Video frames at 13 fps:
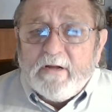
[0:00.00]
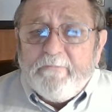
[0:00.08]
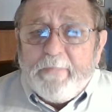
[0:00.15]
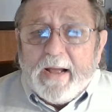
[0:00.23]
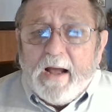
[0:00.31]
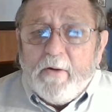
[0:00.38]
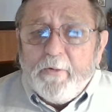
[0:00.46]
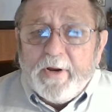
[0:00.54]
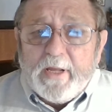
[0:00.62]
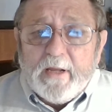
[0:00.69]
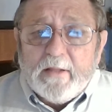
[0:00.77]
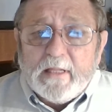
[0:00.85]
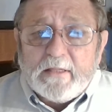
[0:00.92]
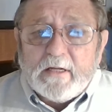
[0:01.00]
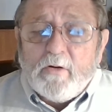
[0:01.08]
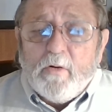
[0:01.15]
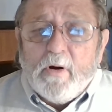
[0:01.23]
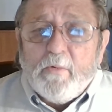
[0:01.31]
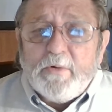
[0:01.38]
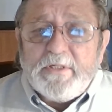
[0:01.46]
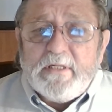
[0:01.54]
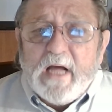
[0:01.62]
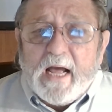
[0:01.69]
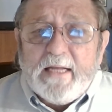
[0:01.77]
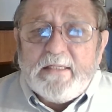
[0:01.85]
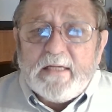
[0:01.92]
of power here that the court was
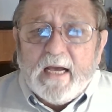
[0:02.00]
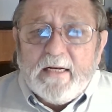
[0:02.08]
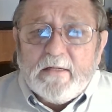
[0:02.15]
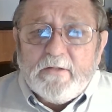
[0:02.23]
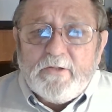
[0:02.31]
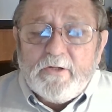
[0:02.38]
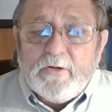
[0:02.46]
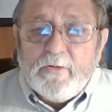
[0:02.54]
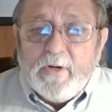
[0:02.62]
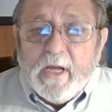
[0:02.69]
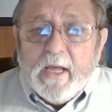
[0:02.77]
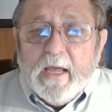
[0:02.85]
not entitled to,